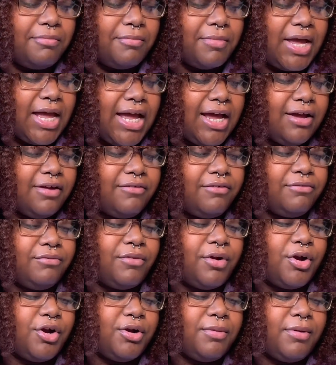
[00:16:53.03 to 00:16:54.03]
I've
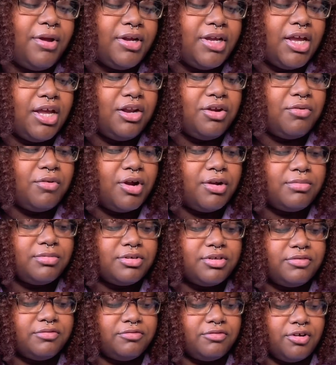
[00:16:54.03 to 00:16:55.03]
heard about Katie
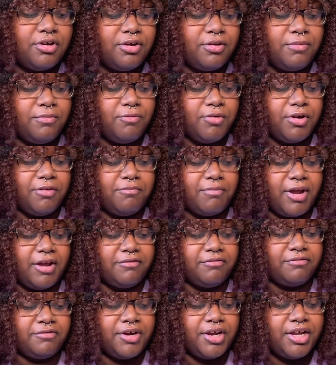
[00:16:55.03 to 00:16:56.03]
Robert from one of
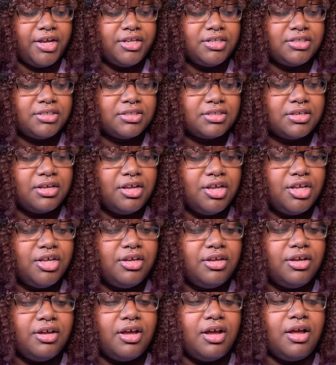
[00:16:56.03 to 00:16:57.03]
my friends
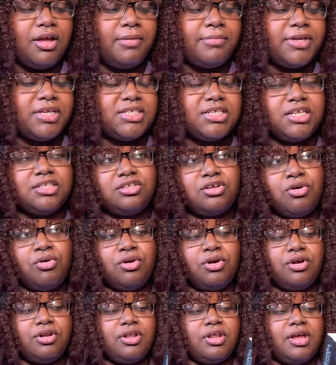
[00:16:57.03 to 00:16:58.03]
because I
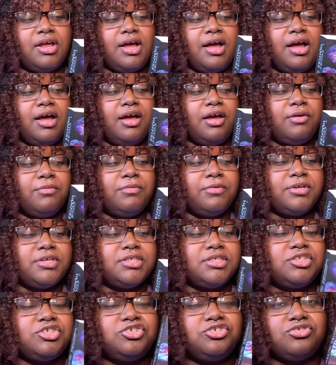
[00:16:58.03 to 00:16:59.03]
told her that I
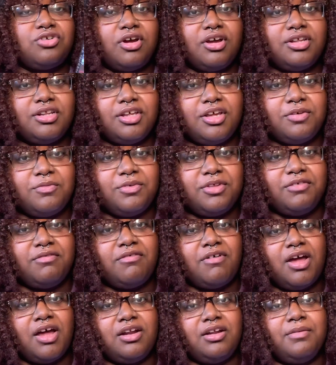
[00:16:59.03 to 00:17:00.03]
was struggling
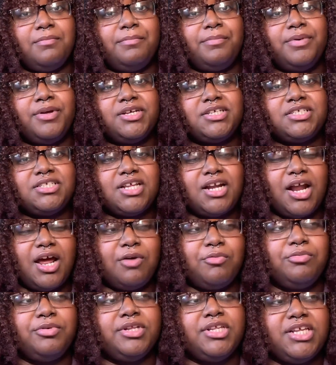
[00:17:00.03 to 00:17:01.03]
with finding books that I
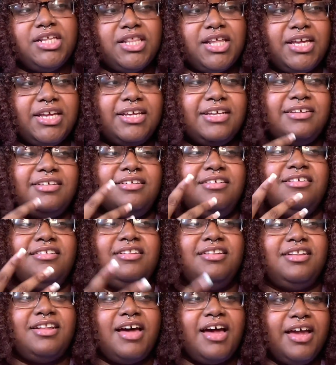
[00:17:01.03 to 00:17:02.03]
really like
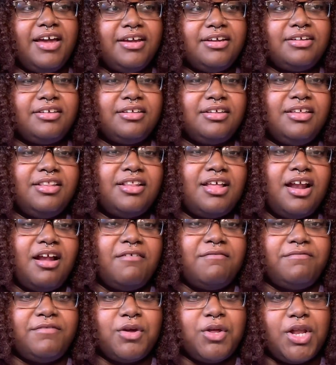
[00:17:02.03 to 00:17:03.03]
and that
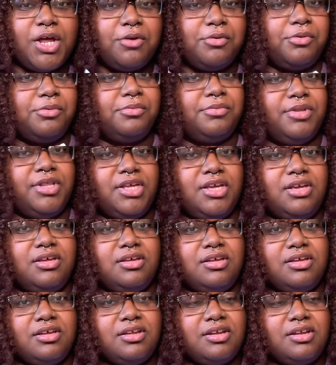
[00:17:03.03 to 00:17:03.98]
I felt like were really good,